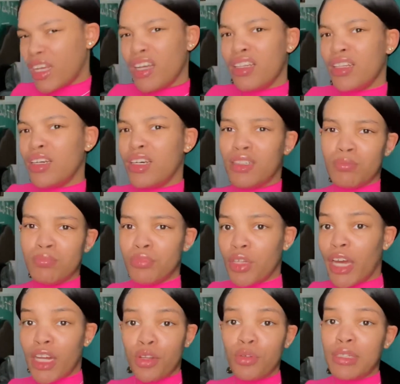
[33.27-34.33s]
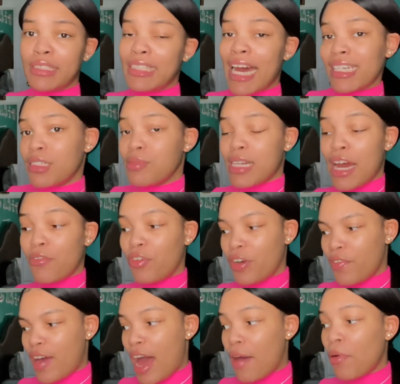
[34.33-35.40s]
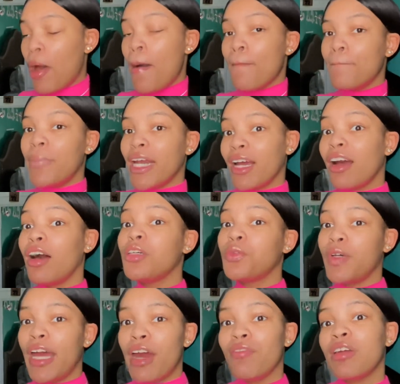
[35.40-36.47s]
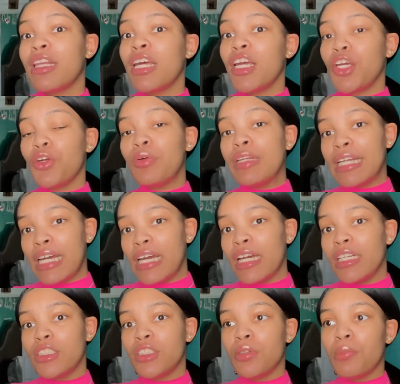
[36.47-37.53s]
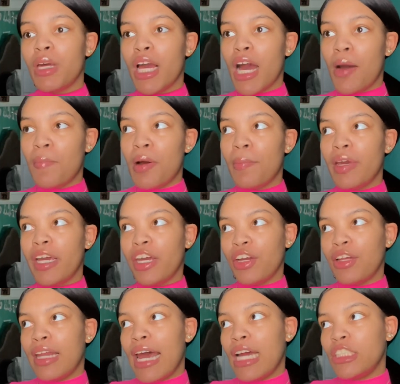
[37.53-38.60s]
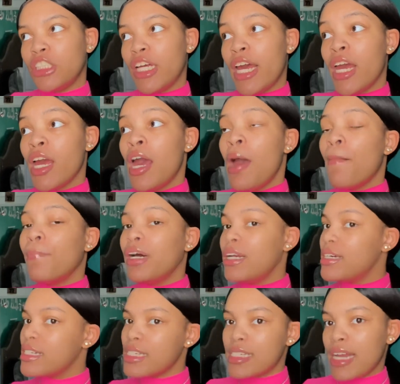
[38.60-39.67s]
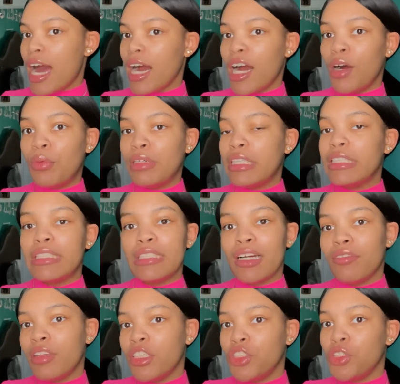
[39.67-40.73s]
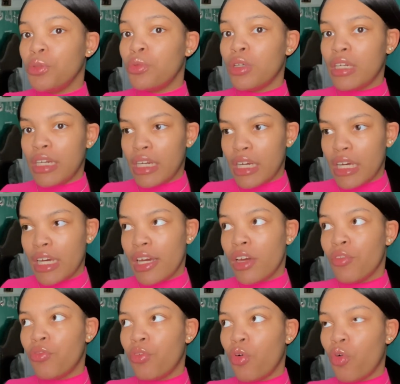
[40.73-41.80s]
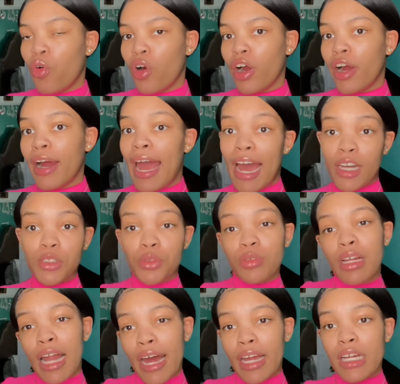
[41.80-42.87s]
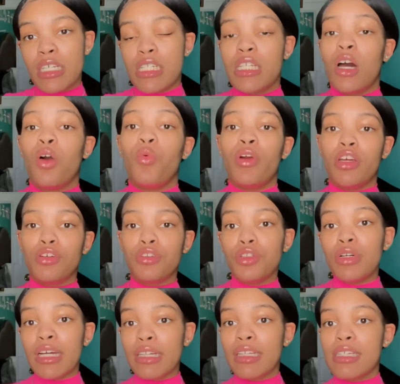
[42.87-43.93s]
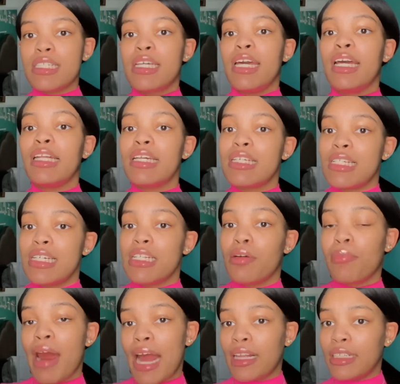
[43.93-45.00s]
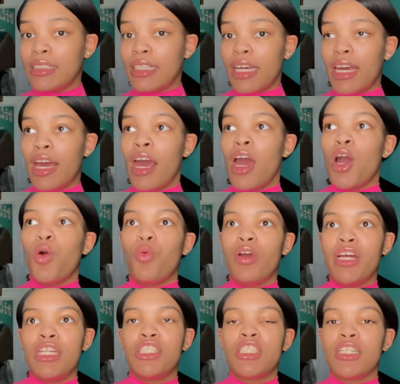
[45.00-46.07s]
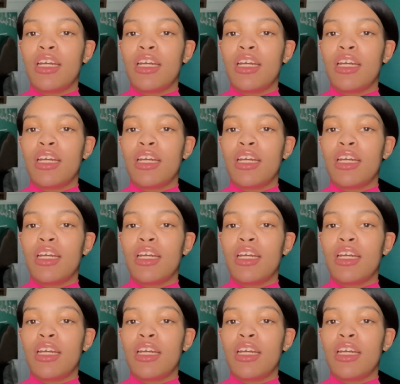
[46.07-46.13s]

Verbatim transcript: the including tax was like 45 but it comes with everything you need to become a beginner lash tech but it does not come with the stuff that you will need for actual clients so when you do get this kit this is a practice kit which